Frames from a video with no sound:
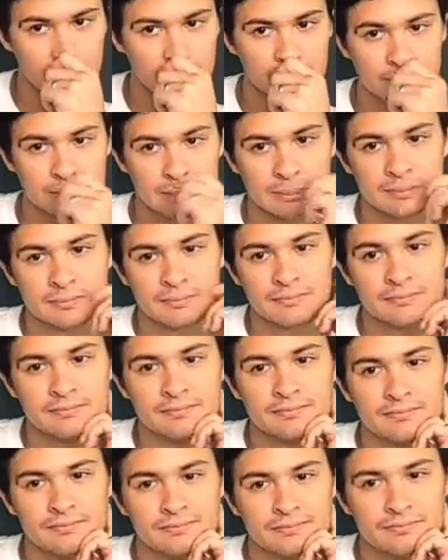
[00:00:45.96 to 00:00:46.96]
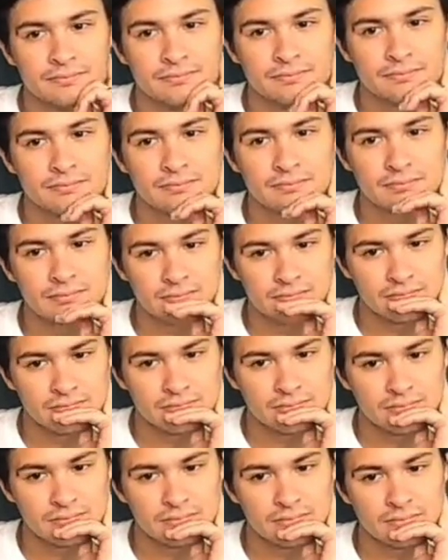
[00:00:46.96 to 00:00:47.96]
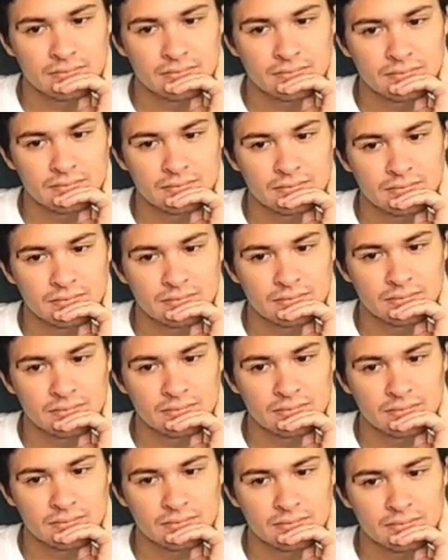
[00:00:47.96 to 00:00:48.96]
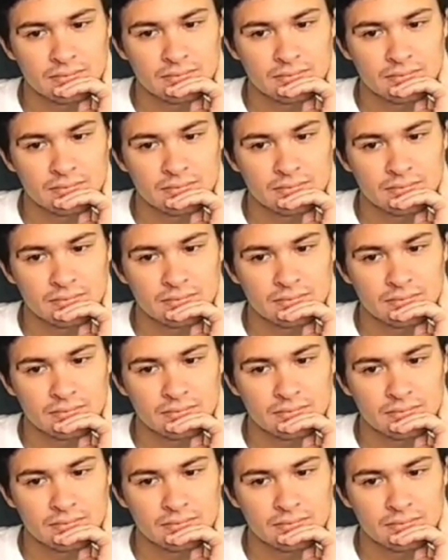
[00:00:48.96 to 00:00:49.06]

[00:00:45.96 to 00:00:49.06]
The person shown says nothing.